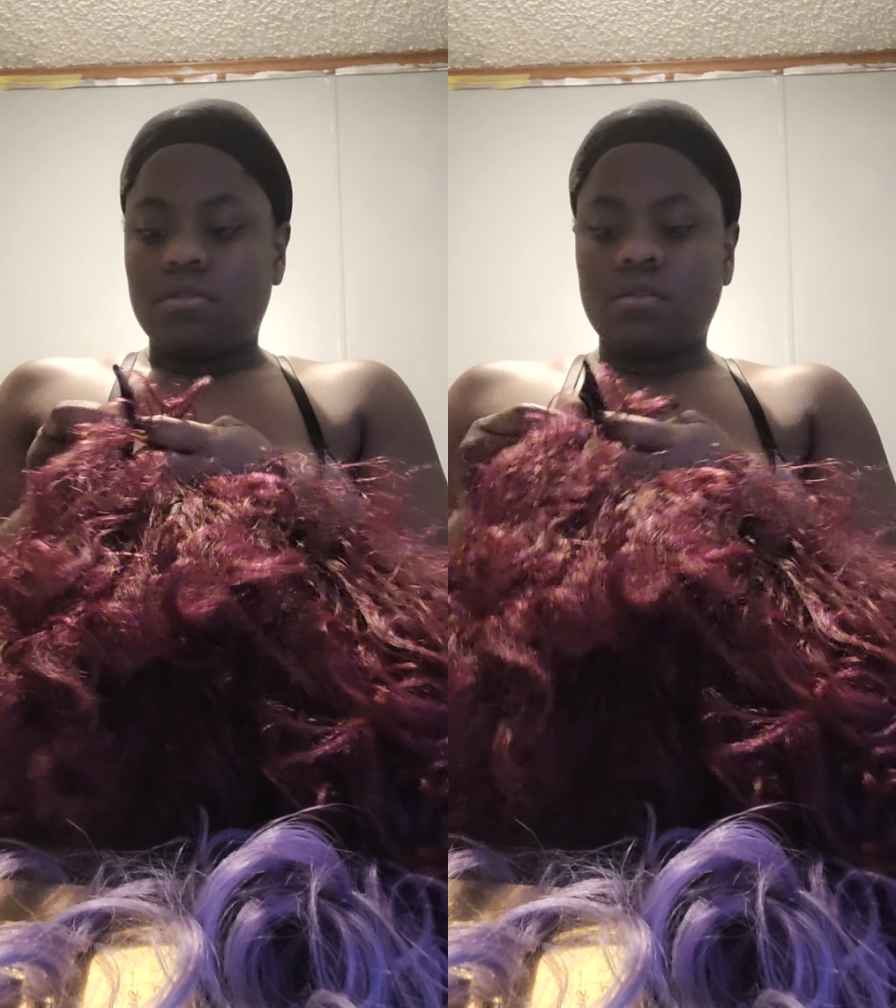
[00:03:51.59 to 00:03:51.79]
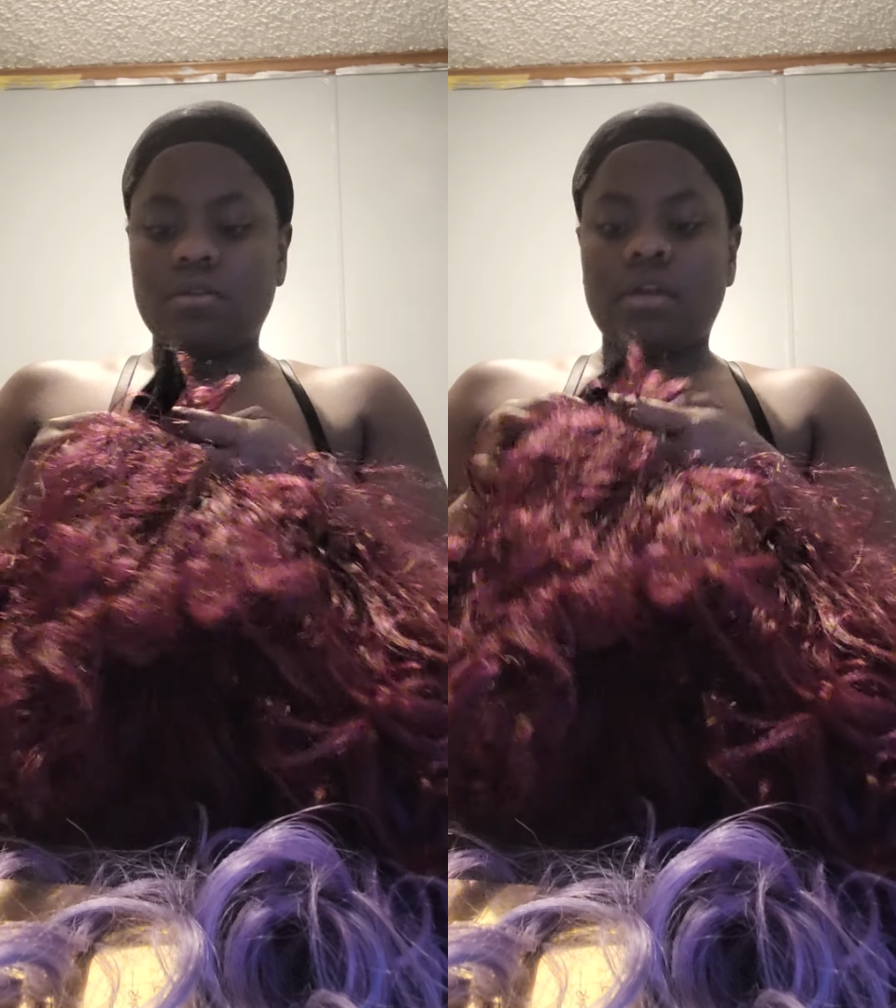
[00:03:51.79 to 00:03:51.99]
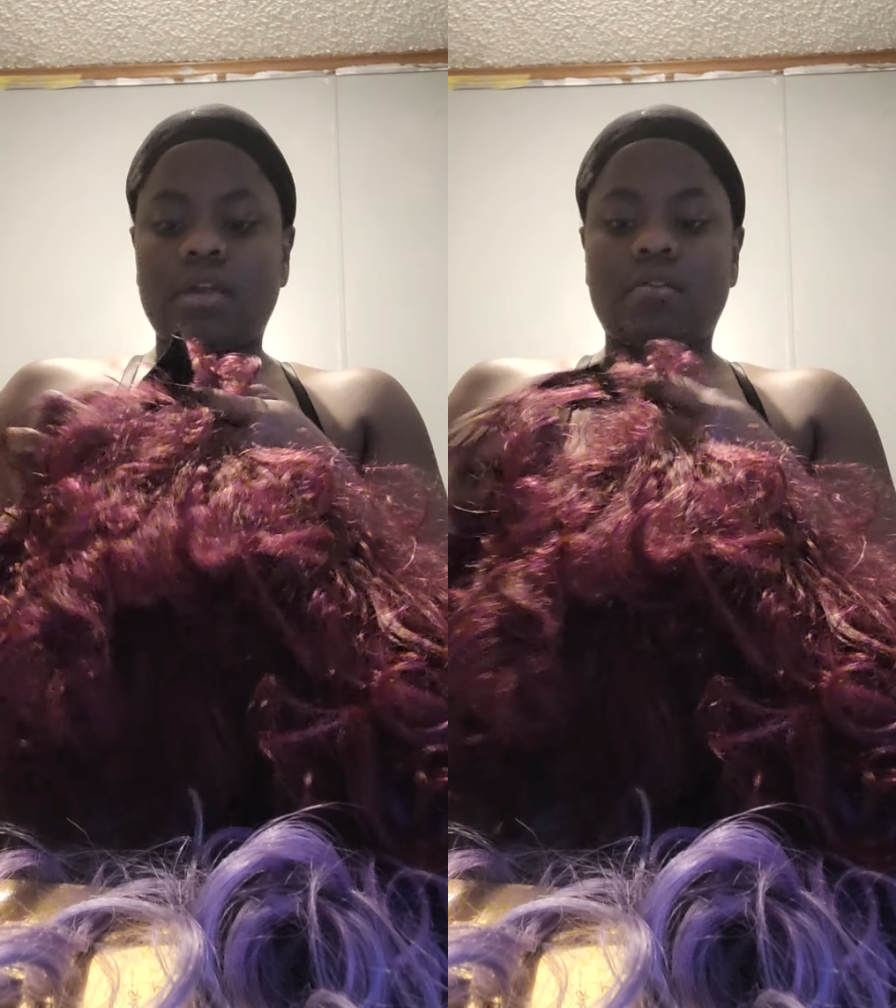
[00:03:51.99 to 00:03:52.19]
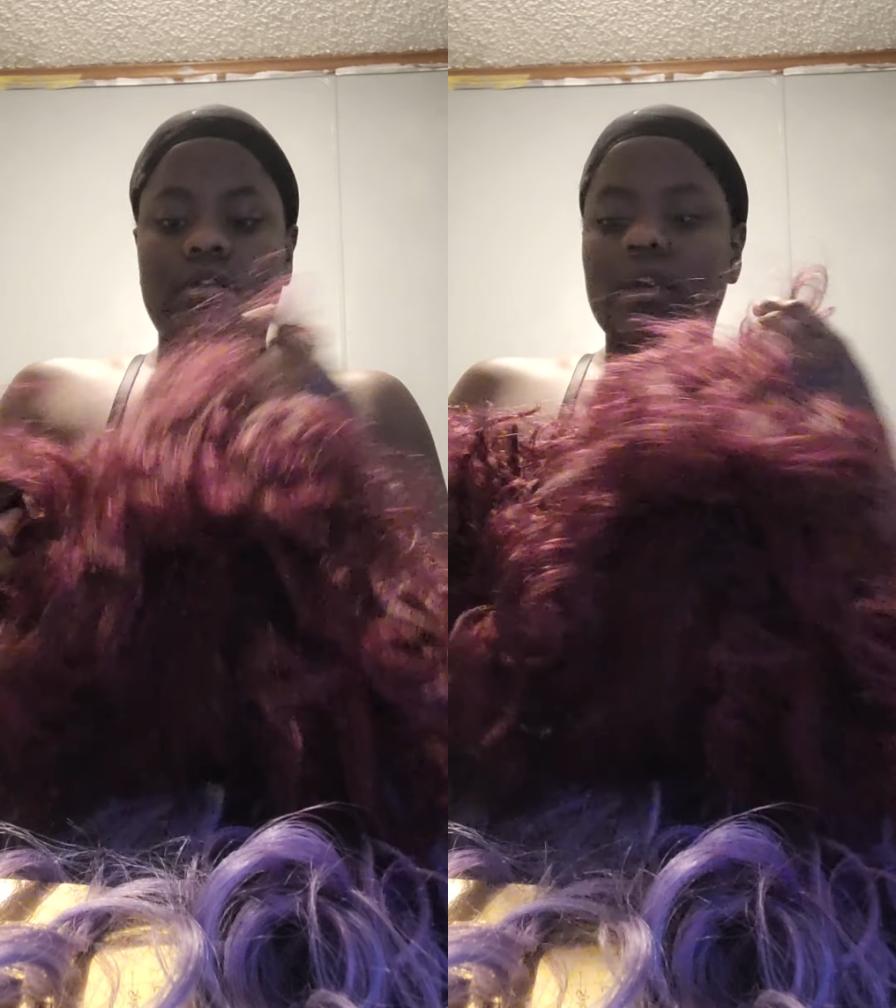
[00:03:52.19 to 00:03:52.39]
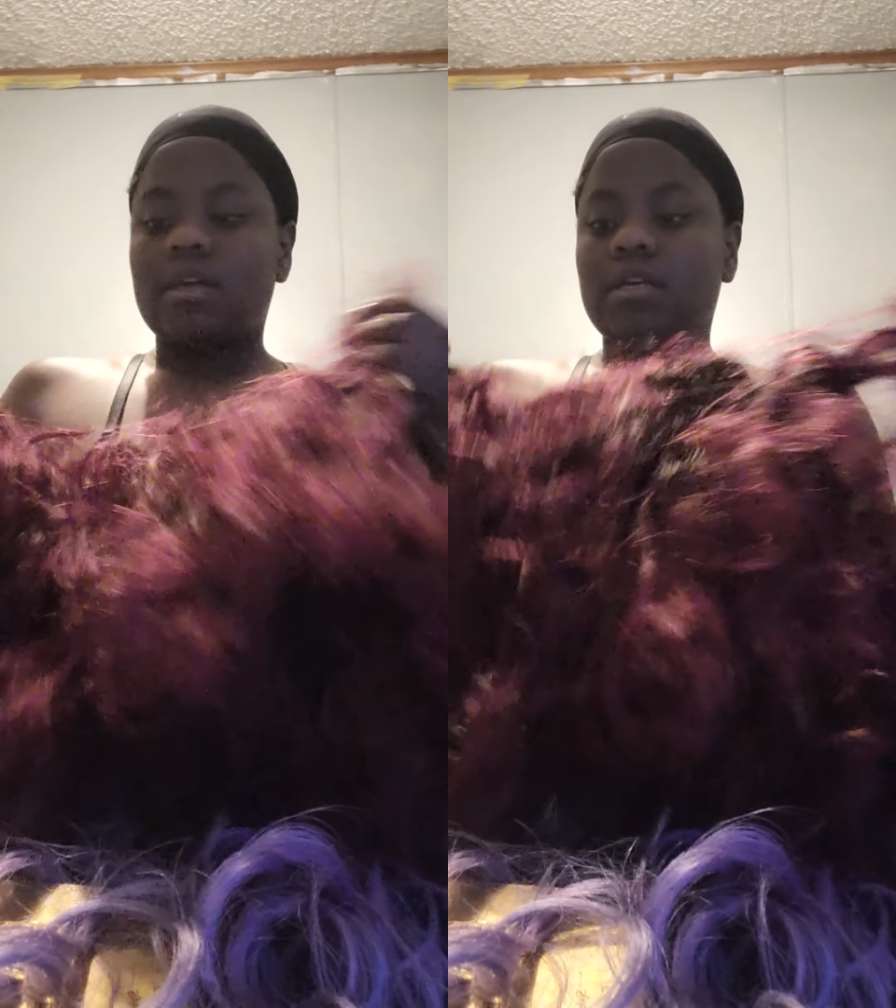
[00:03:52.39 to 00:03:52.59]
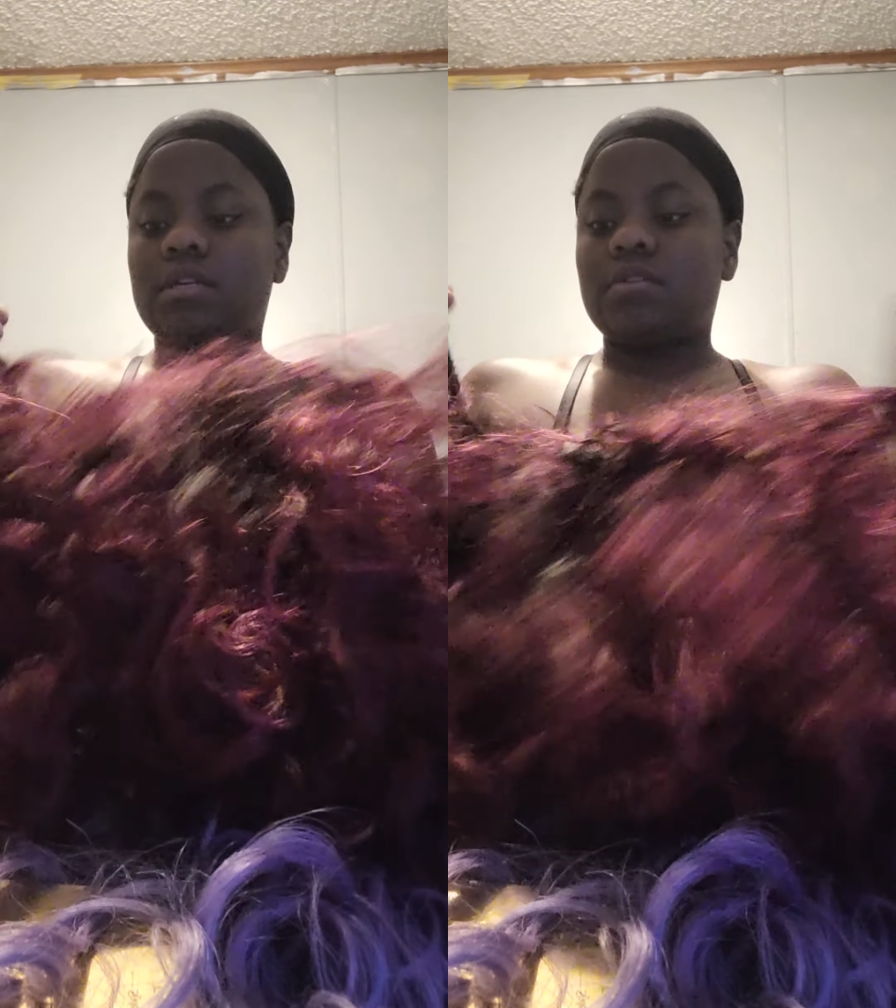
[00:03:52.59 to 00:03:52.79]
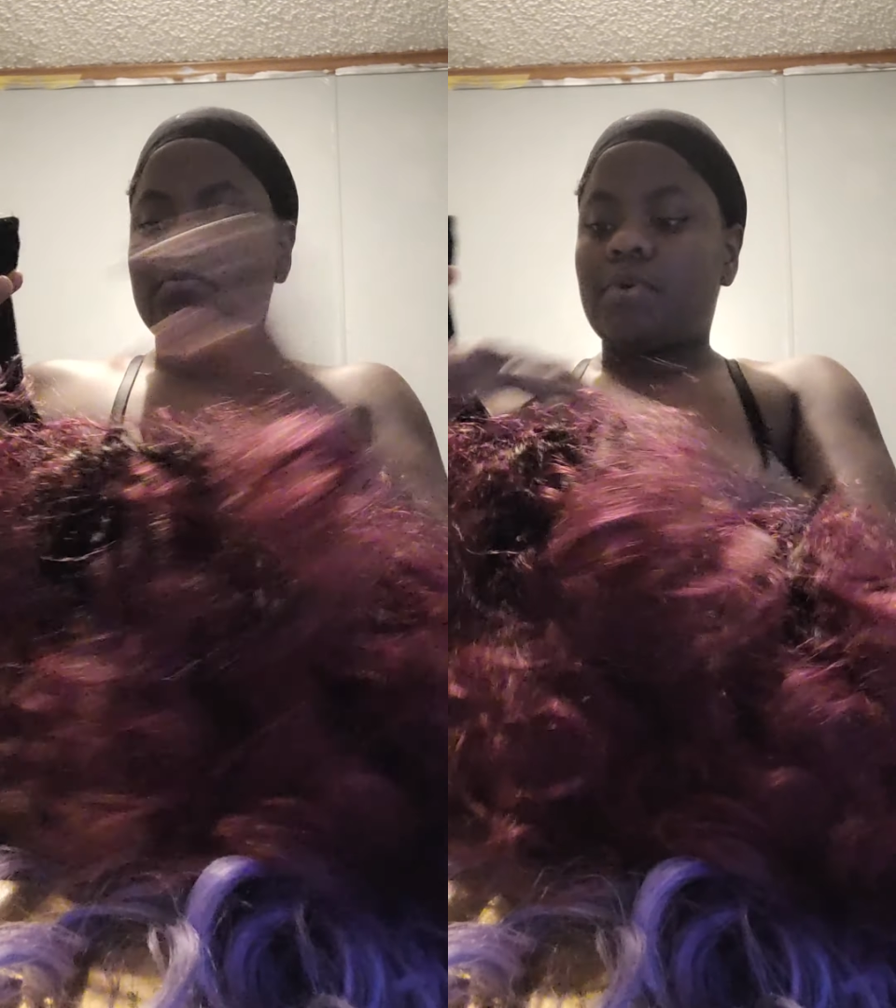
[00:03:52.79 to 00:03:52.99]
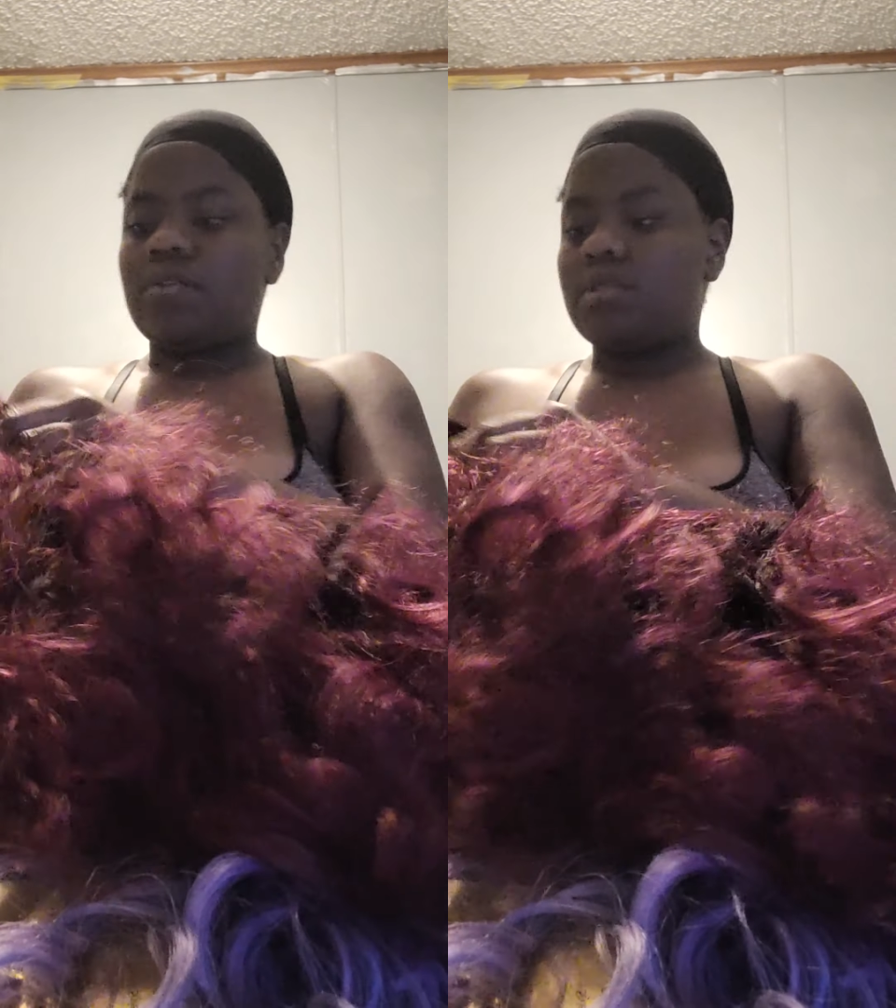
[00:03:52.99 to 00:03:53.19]
The thing I don't like
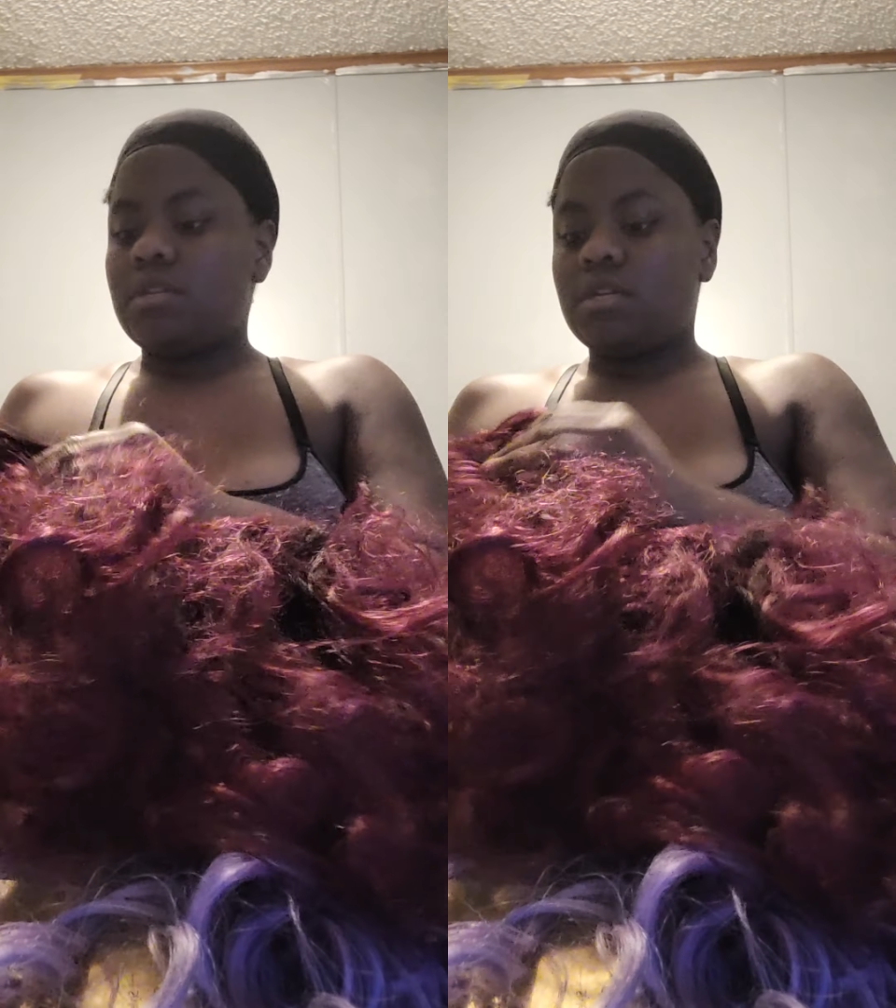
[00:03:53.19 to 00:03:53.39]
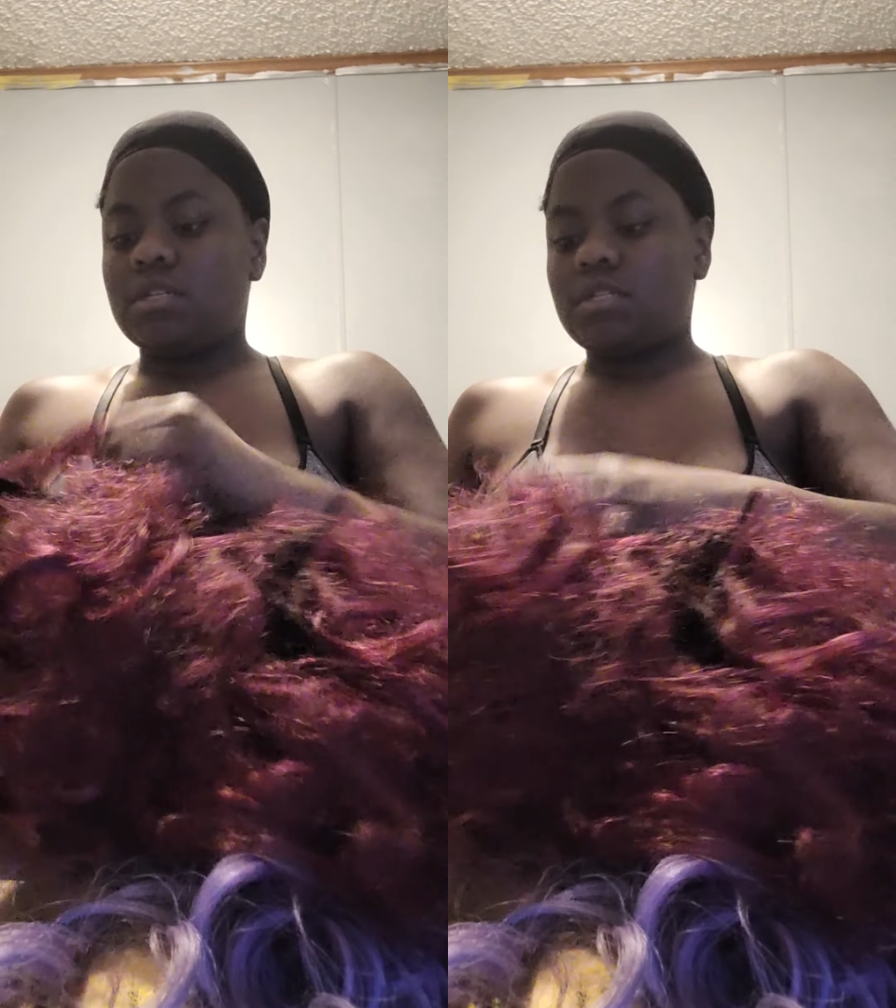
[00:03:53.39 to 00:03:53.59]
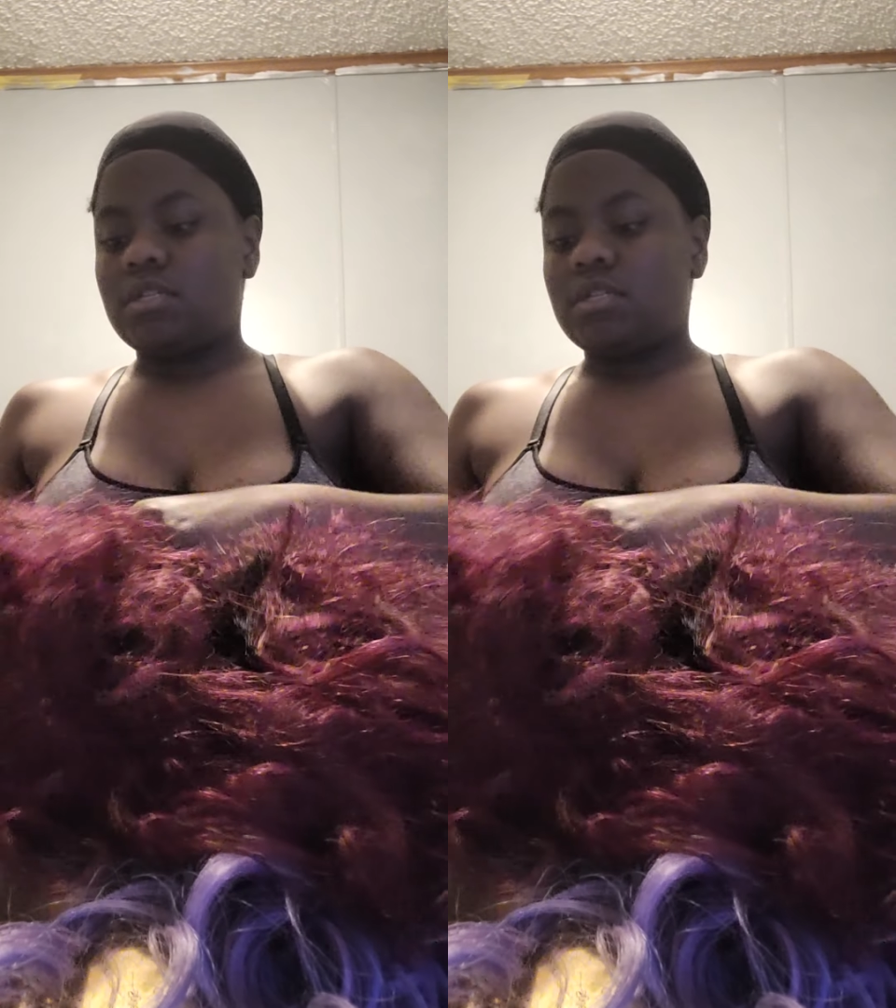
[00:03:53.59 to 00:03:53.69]
is about this